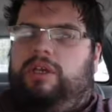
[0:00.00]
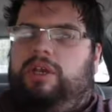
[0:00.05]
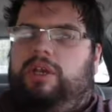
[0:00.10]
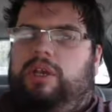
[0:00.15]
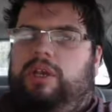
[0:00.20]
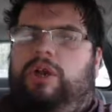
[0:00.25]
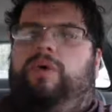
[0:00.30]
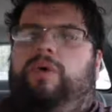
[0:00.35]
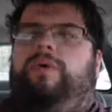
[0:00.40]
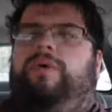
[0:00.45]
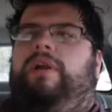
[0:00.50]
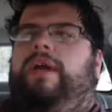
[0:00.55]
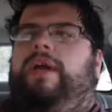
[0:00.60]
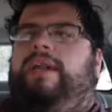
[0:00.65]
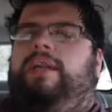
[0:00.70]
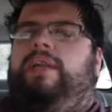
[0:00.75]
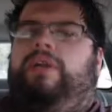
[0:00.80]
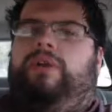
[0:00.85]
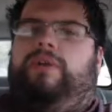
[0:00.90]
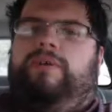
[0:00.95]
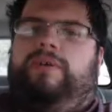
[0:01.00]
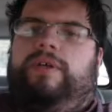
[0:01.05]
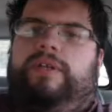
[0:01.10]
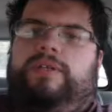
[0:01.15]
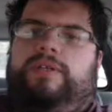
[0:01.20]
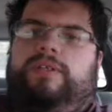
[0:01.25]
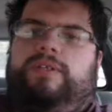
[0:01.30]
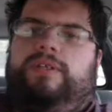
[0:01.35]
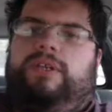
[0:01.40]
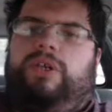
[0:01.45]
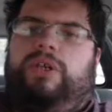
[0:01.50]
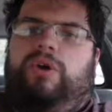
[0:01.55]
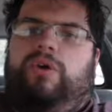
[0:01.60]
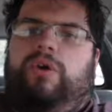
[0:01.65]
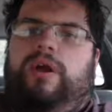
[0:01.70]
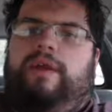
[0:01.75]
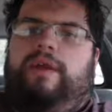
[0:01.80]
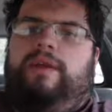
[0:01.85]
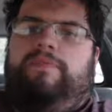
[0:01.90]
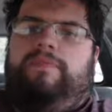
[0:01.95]
what I do is,
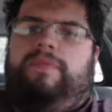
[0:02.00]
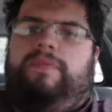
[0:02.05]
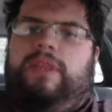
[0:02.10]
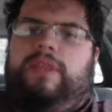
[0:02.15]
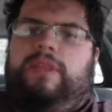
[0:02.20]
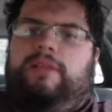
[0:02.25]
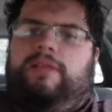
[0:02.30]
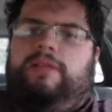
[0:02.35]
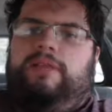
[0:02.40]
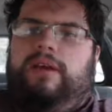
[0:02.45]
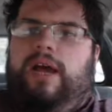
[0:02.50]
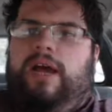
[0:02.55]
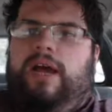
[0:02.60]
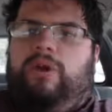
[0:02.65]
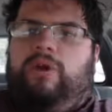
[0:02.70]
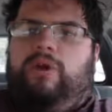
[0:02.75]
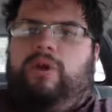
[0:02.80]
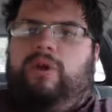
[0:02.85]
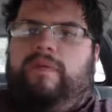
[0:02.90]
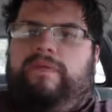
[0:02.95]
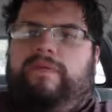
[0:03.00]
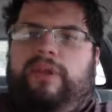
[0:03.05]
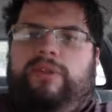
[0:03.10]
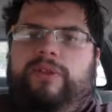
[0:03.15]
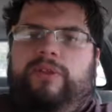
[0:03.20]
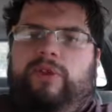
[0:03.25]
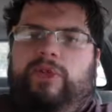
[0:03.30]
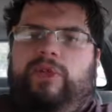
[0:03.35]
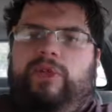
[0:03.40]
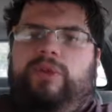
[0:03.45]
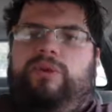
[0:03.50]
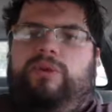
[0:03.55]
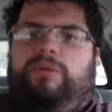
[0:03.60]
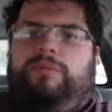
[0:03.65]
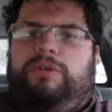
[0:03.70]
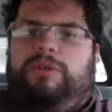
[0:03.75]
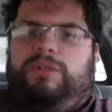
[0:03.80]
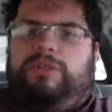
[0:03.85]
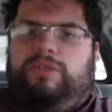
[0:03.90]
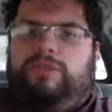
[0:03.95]
I don't know if other
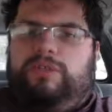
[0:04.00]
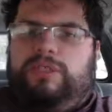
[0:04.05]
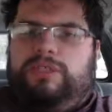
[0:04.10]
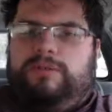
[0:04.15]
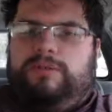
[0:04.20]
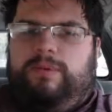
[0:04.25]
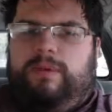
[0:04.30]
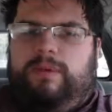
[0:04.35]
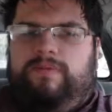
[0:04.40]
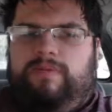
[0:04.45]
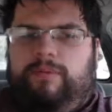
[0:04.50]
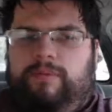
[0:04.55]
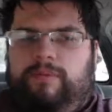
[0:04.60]
YouTubers do this, but